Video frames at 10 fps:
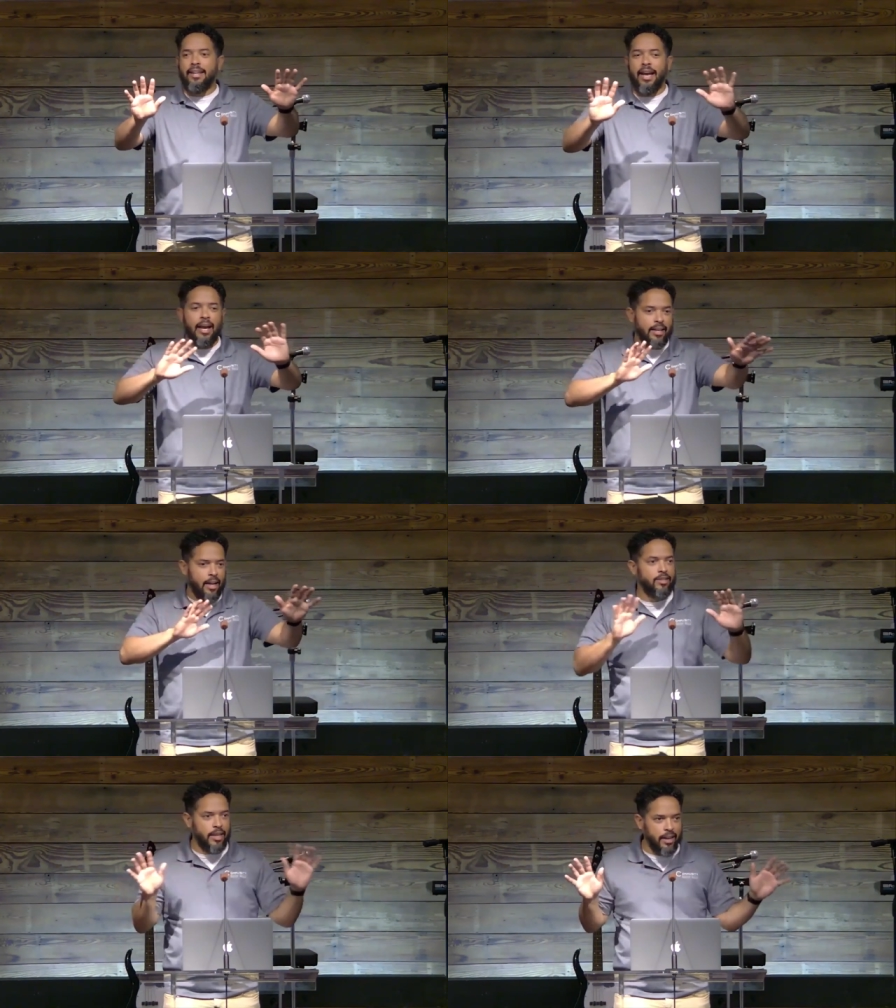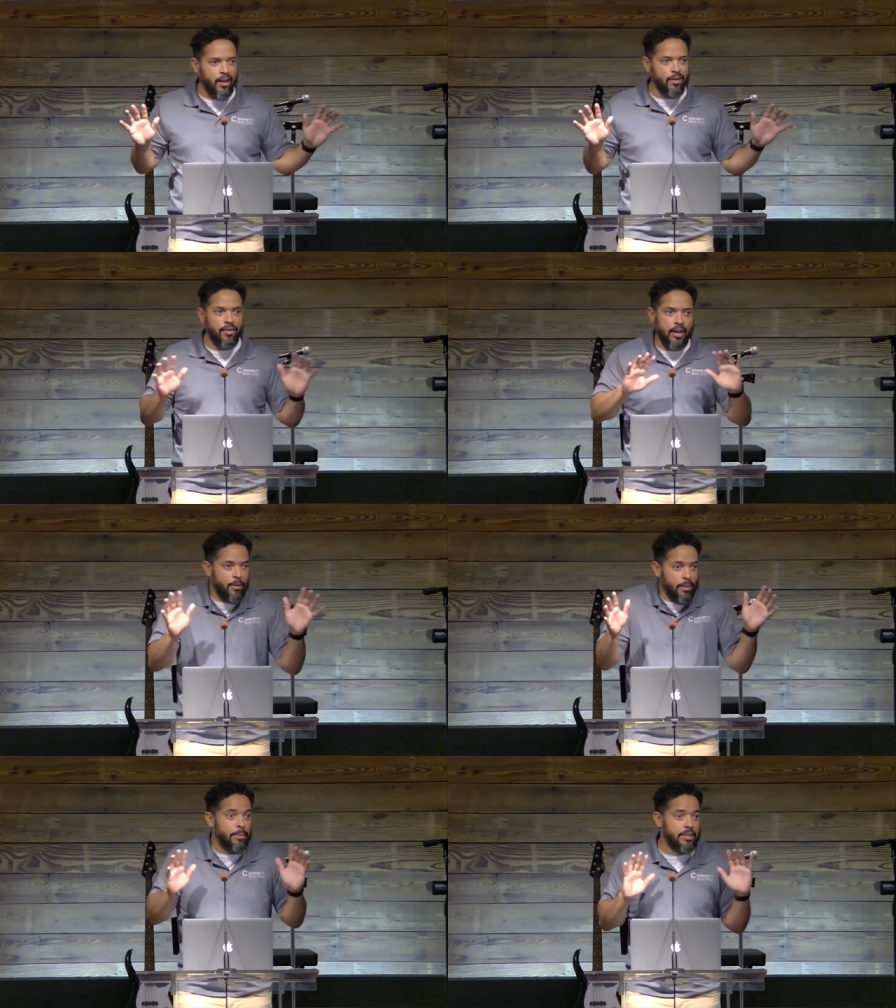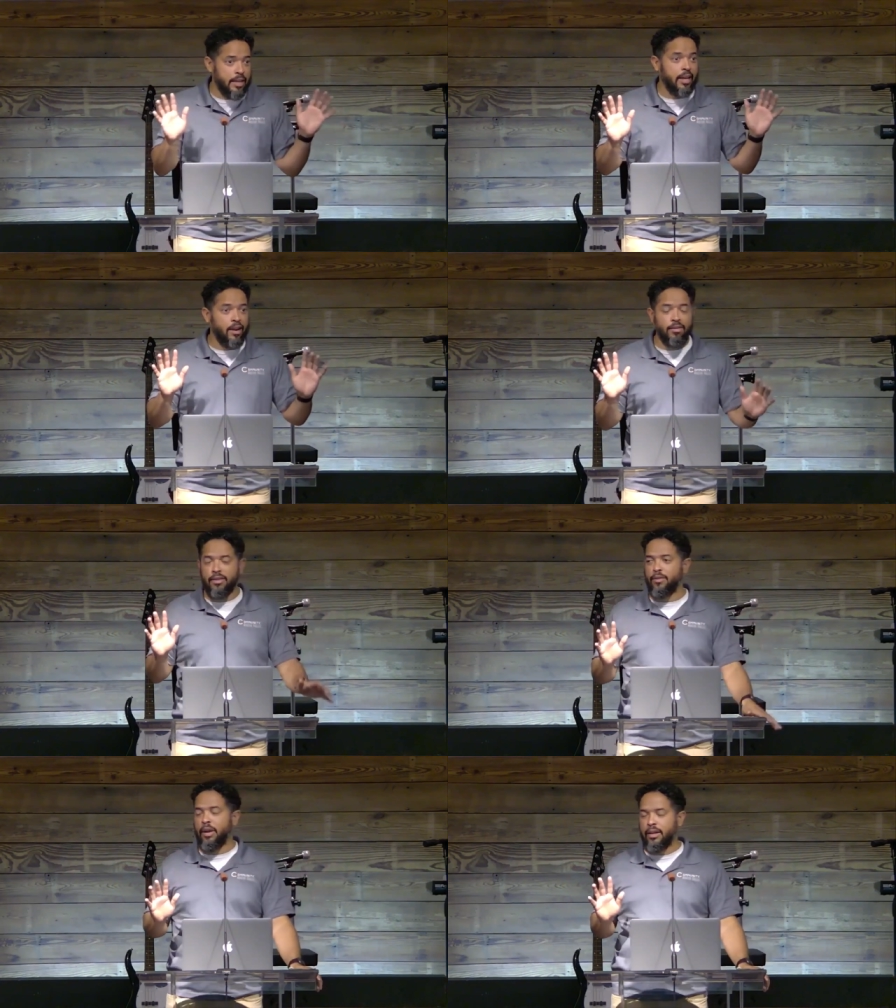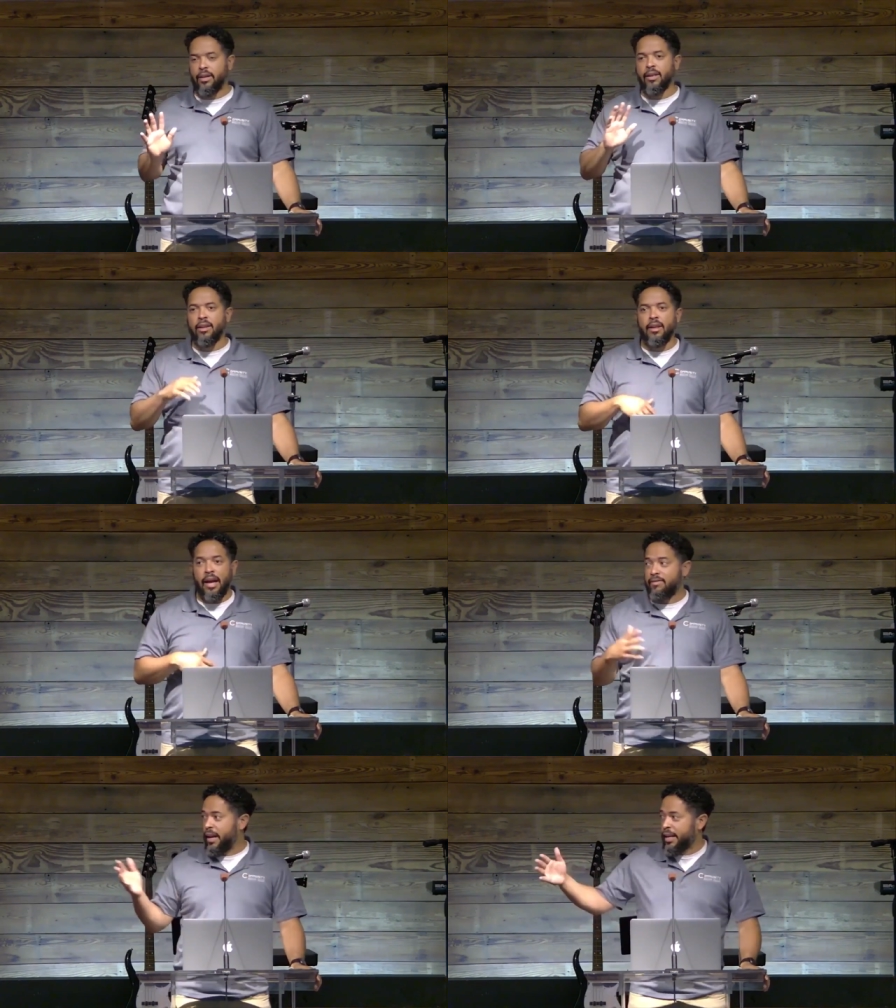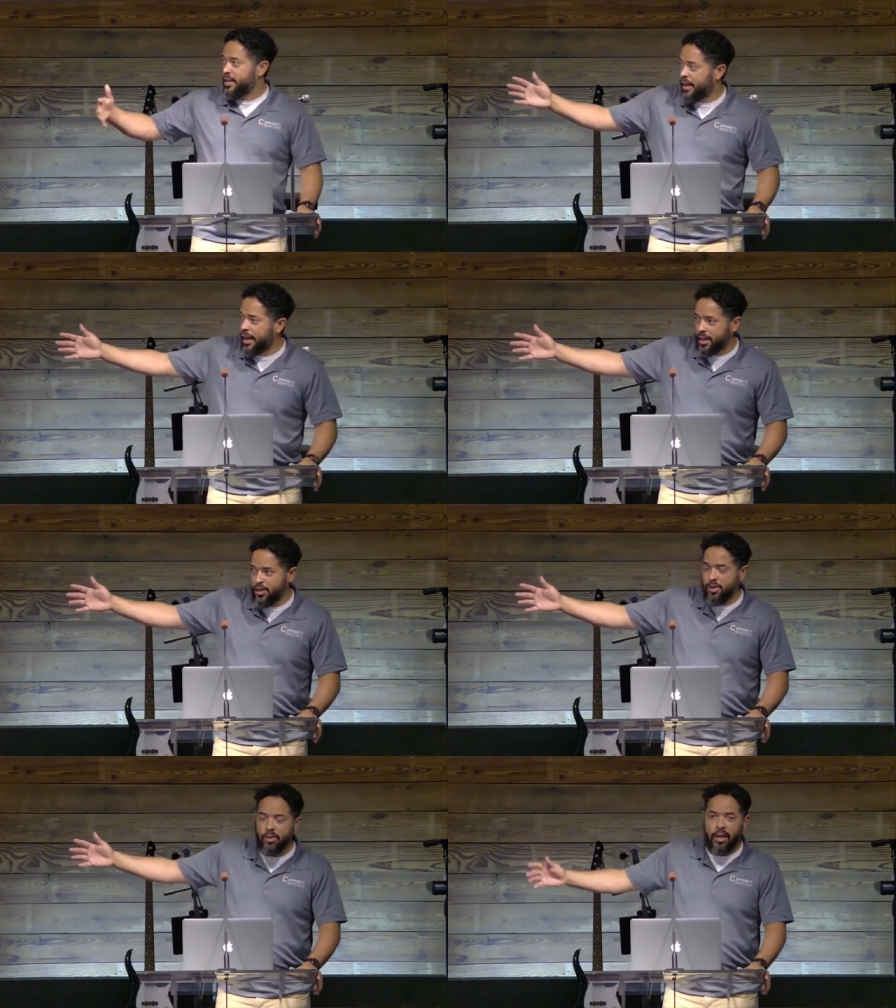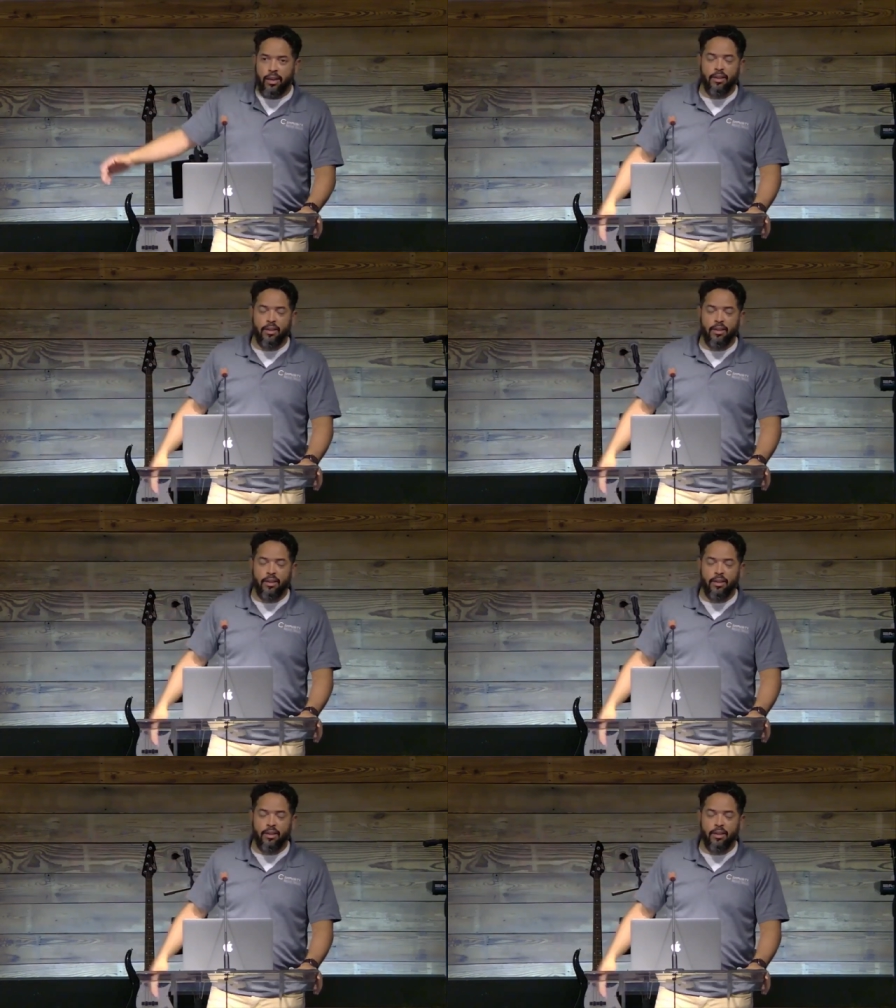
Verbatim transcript: I, will take care of it. I'm, I'm going to take care of it, right? I've, i can, I can do that.